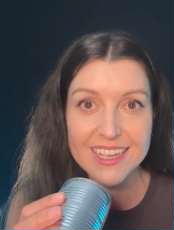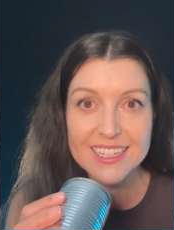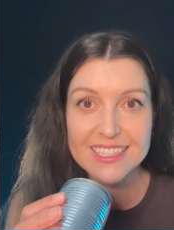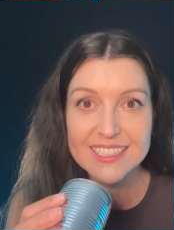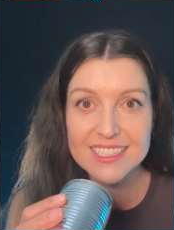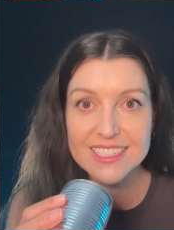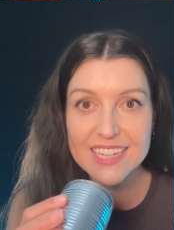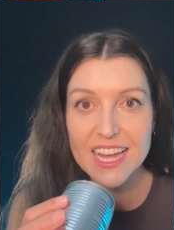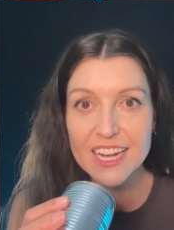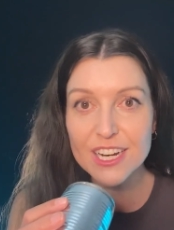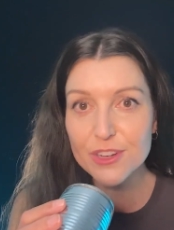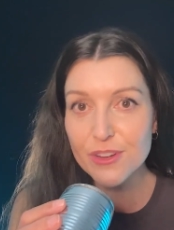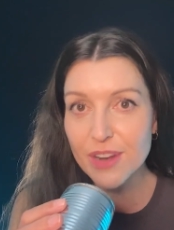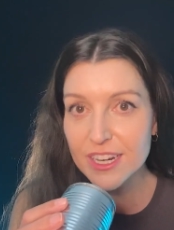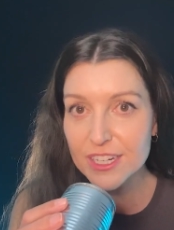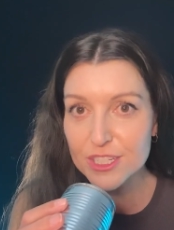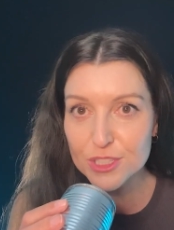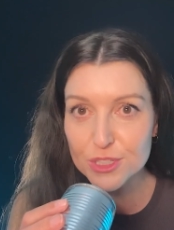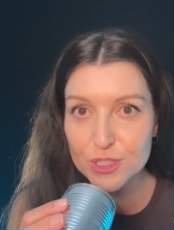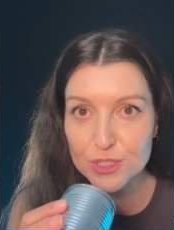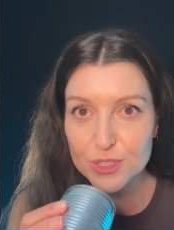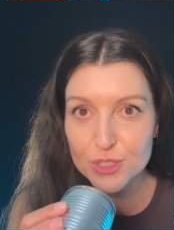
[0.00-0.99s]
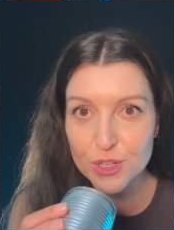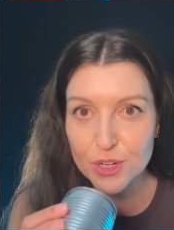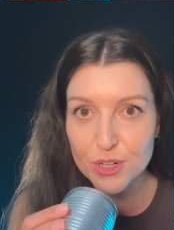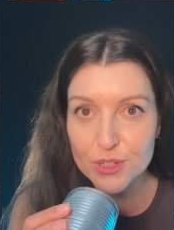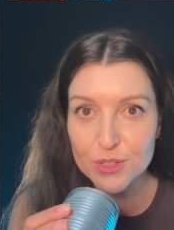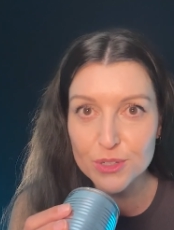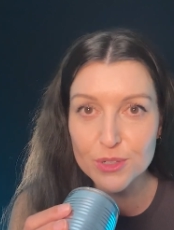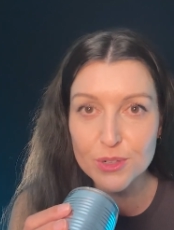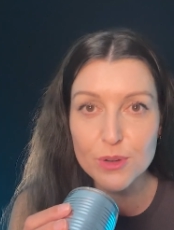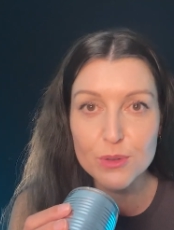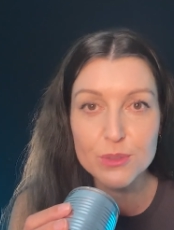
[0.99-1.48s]
Start a gratitude
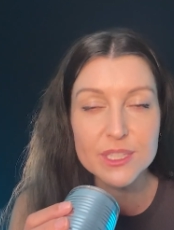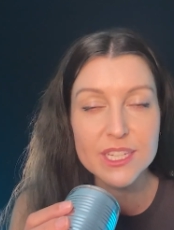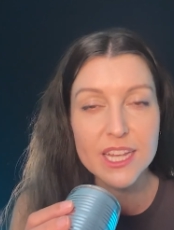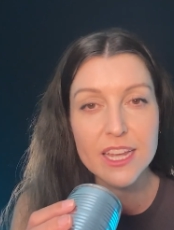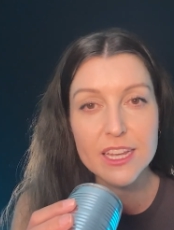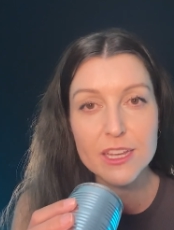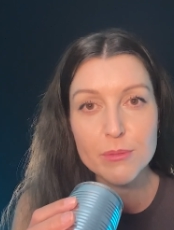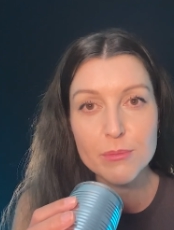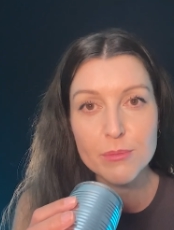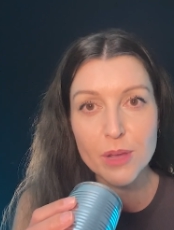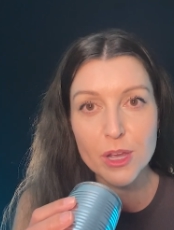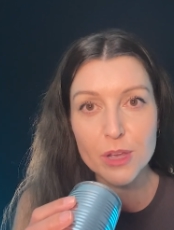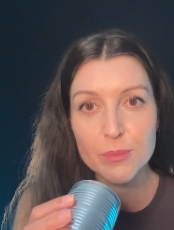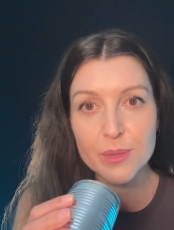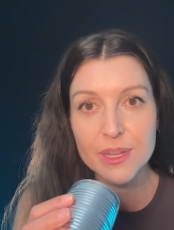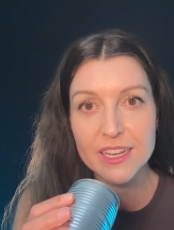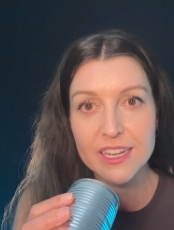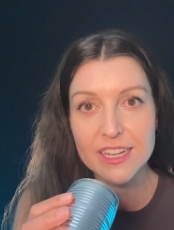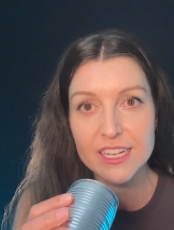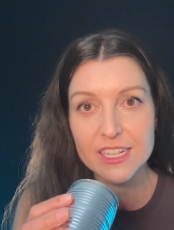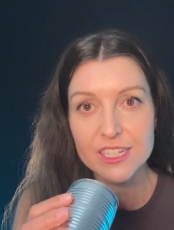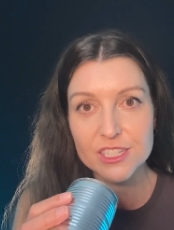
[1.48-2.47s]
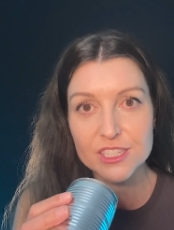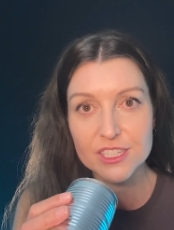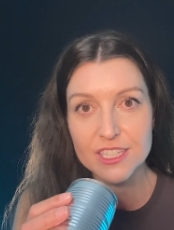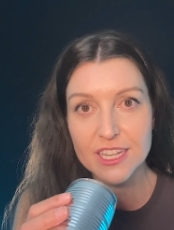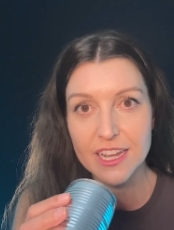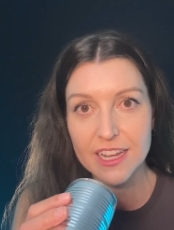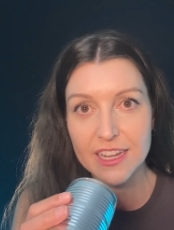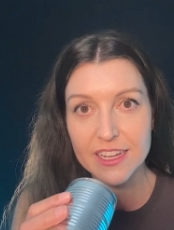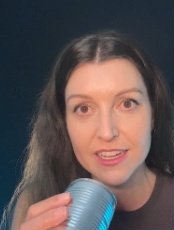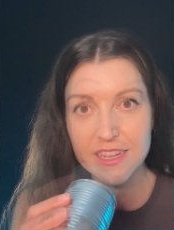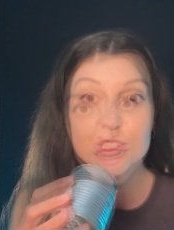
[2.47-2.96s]
journal or take a moment each
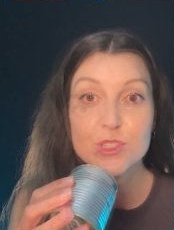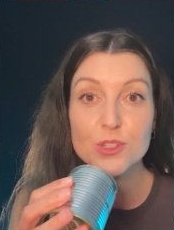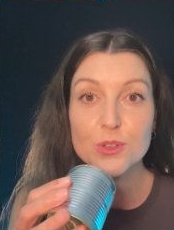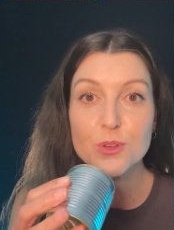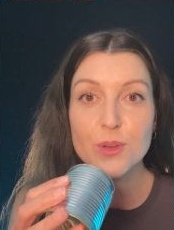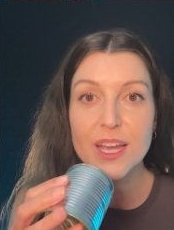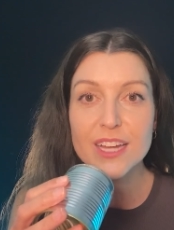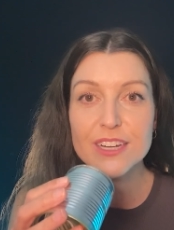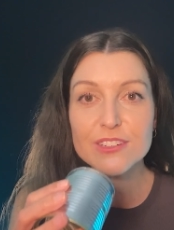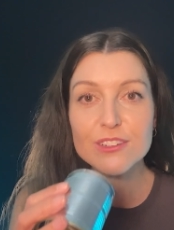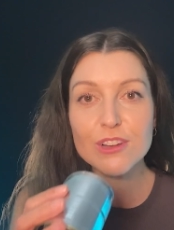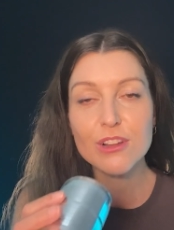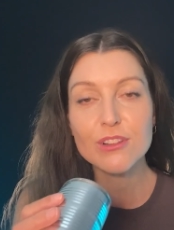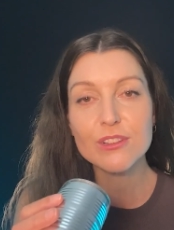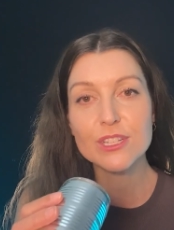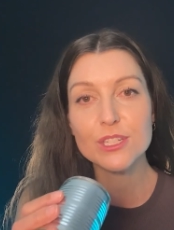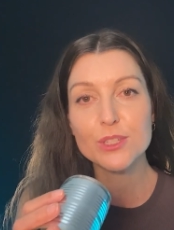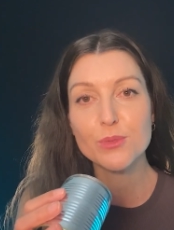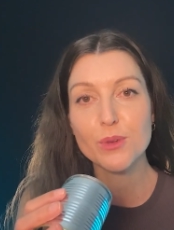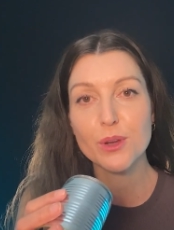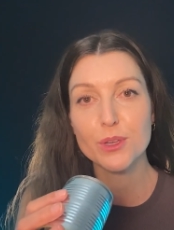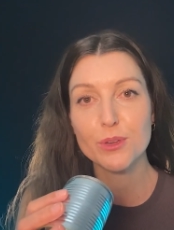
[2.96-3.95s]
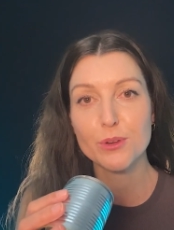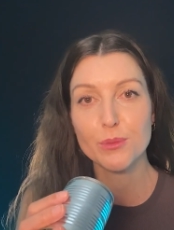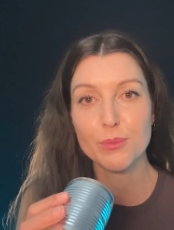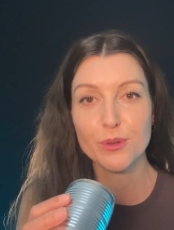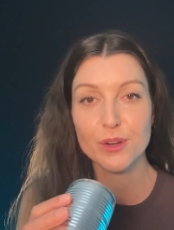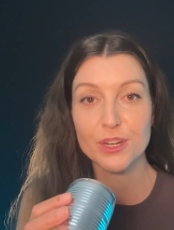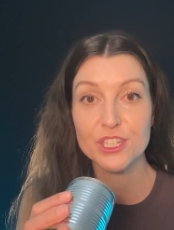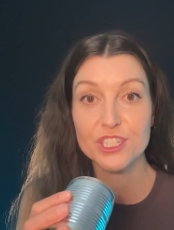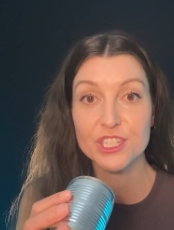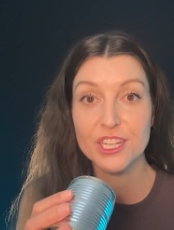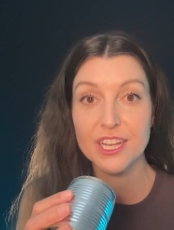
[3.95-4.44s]
day to acknowledge what you
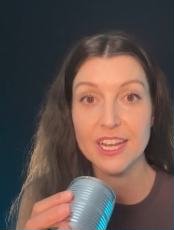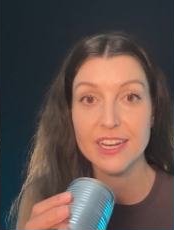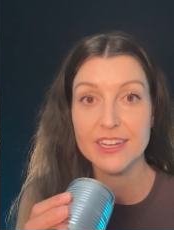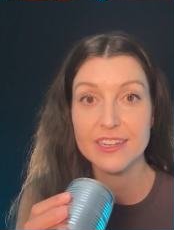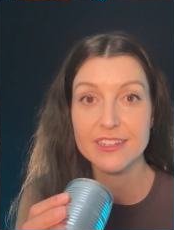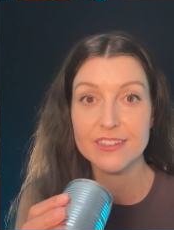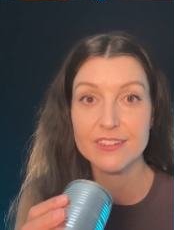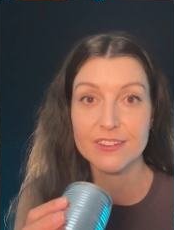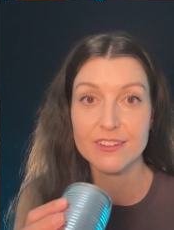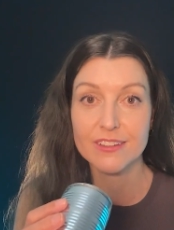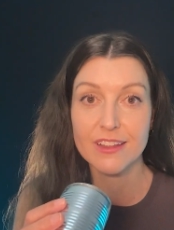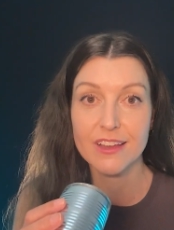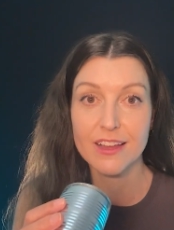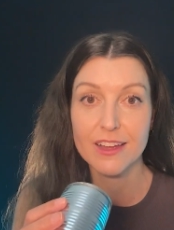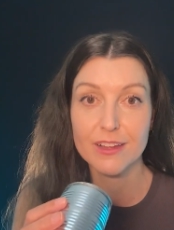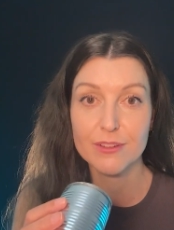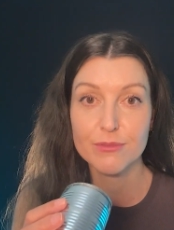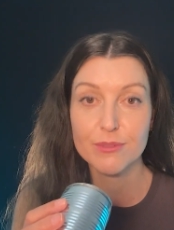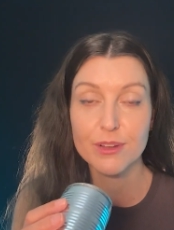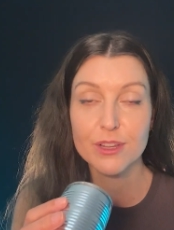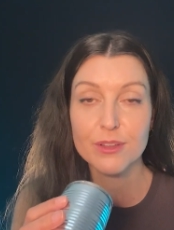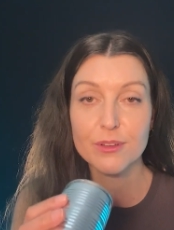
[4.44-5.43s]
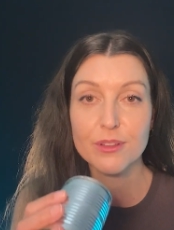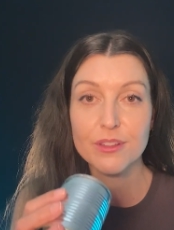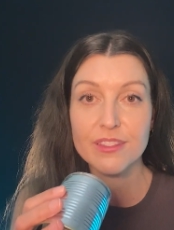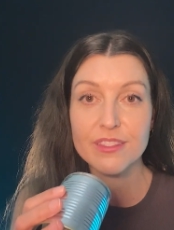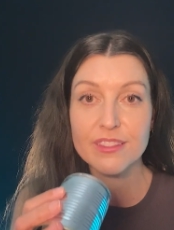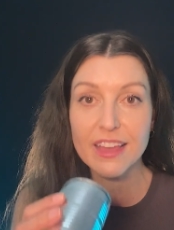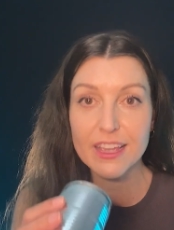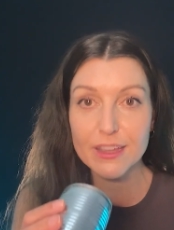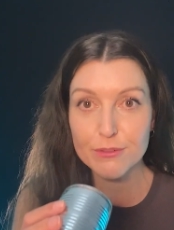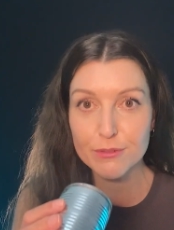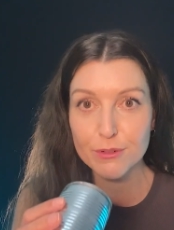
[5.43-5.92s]
appreciate in your life, what you're
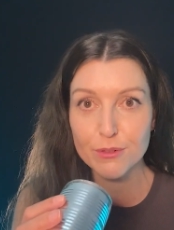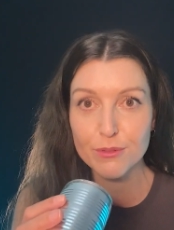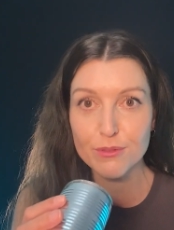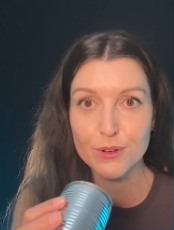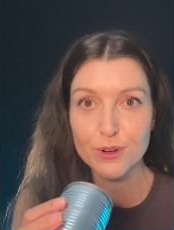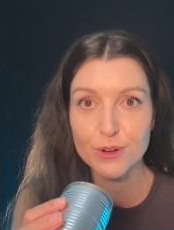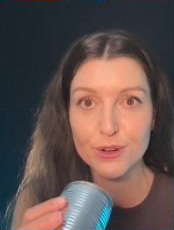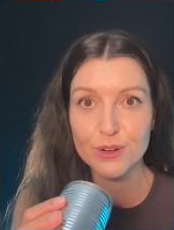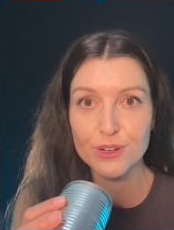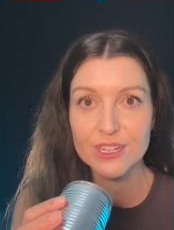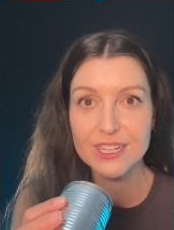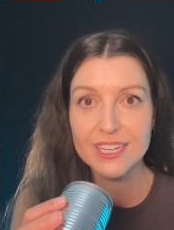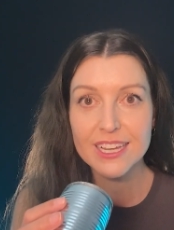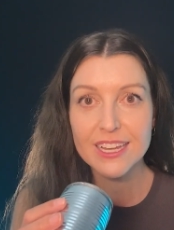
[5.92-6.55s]
thankful for.